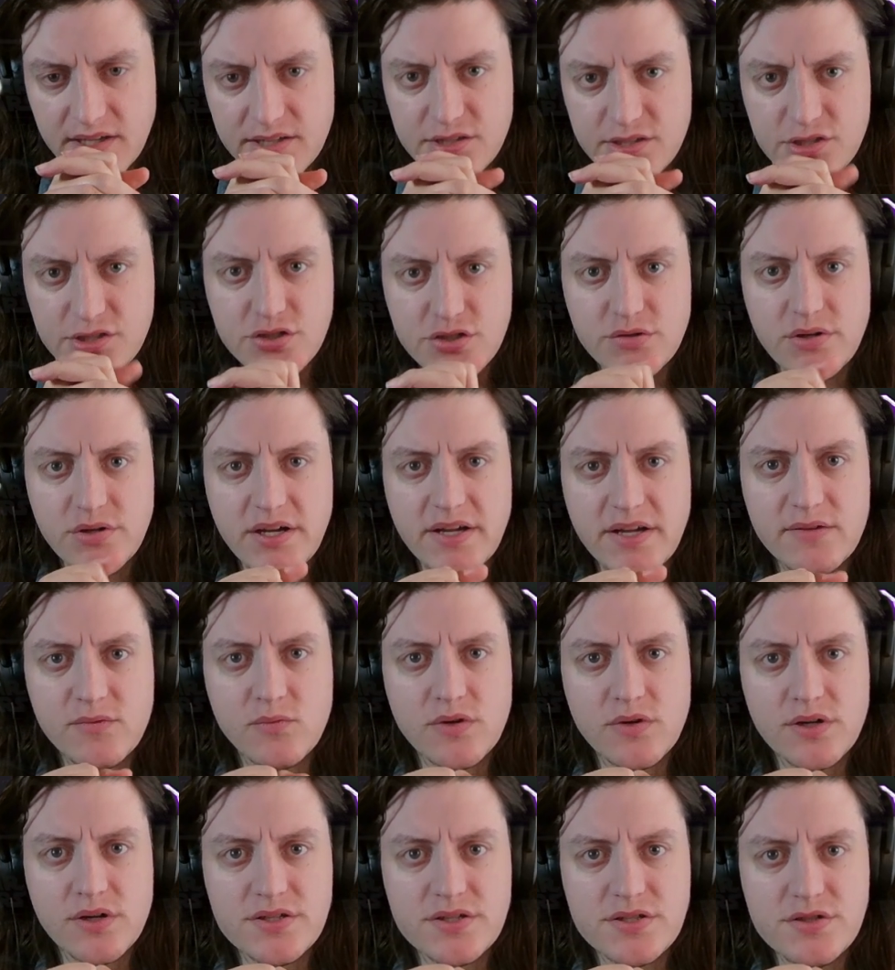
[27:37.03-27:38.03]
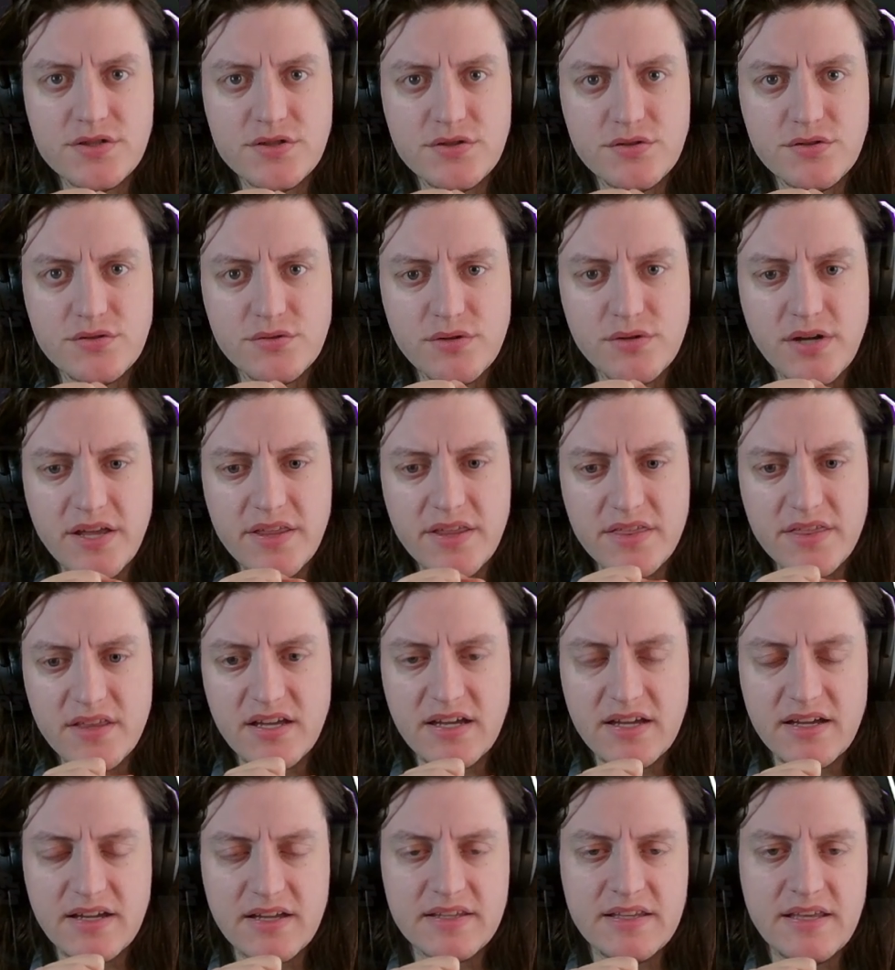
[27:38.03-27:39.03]
Do I want to?
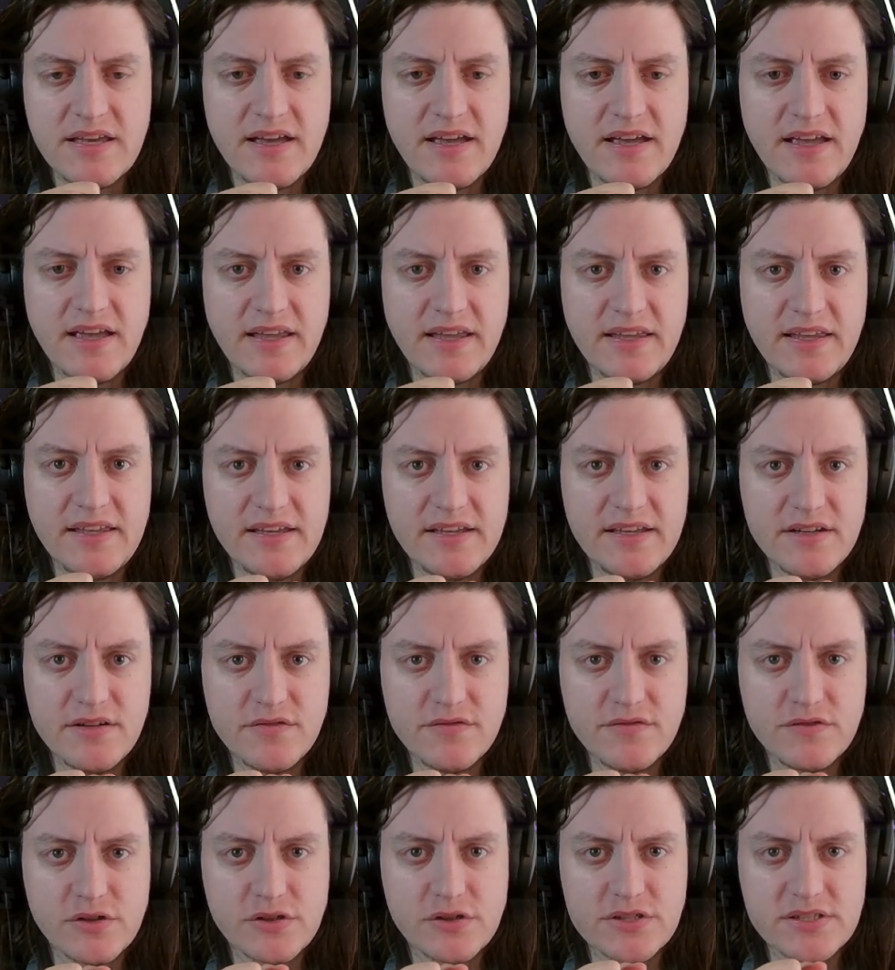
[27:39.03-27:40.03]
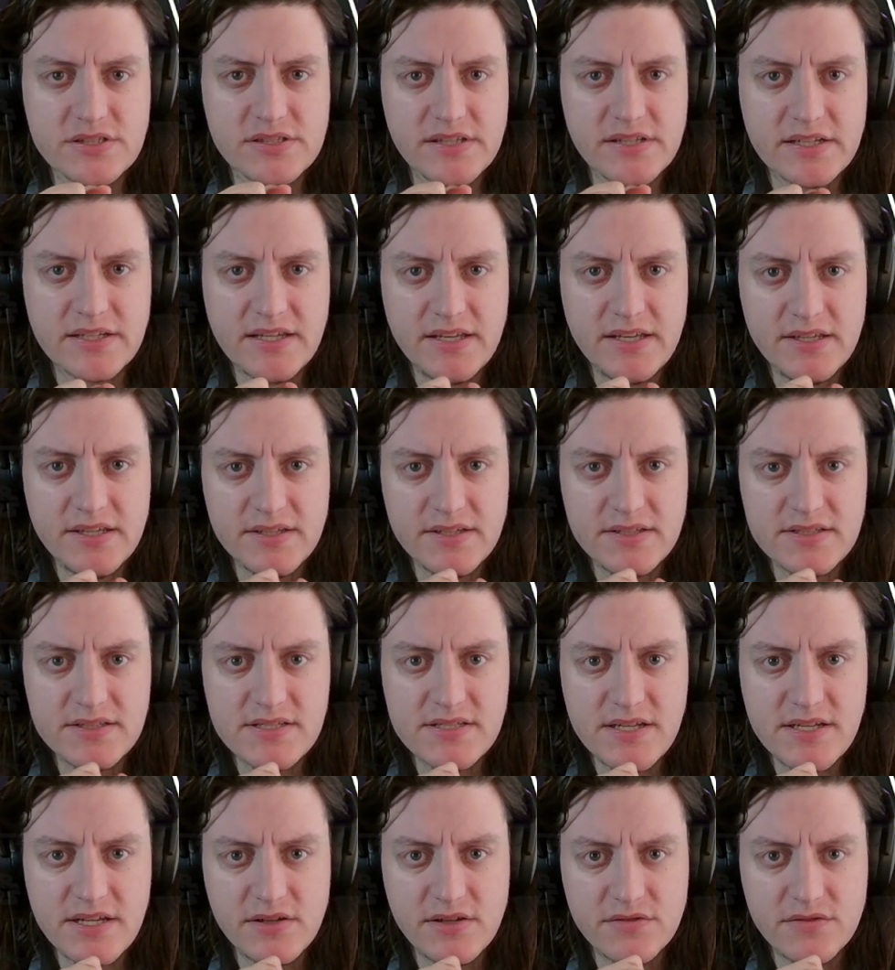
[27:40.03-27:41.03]
Yeah, I can't afford to let Kanan
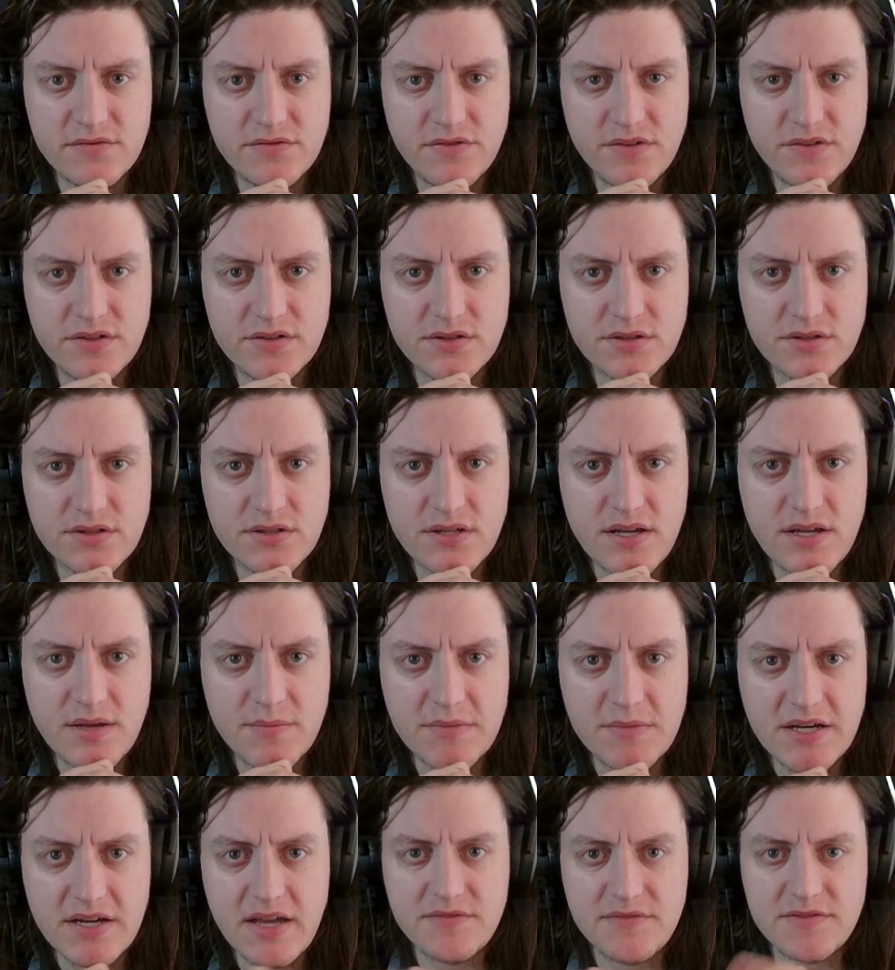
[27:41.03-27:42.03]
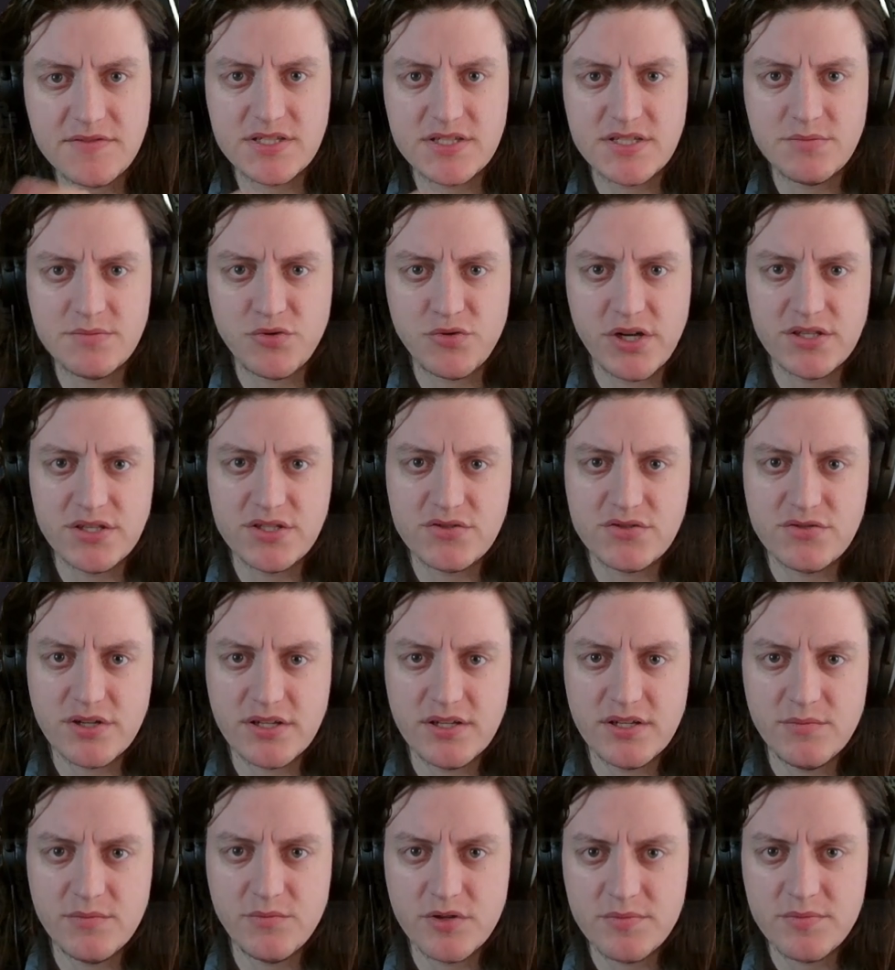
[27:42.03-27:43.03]
stay on field. I'm going to have to surprise strike
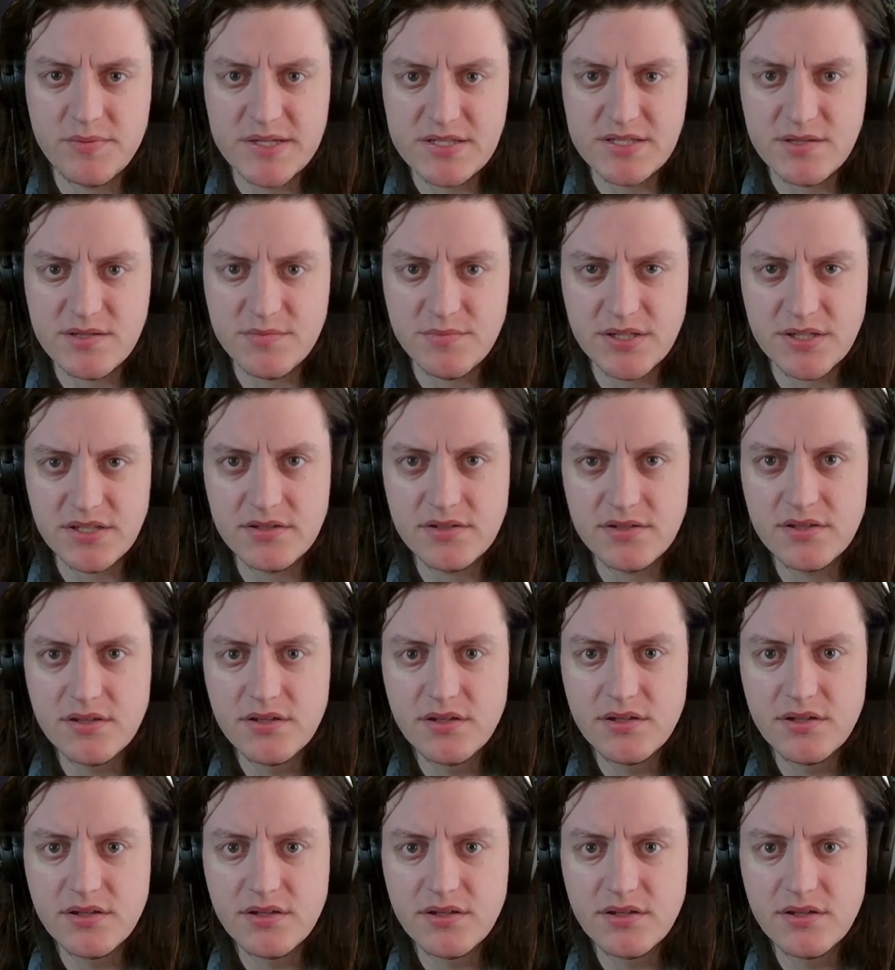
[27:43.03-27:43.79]
him with my Sabine.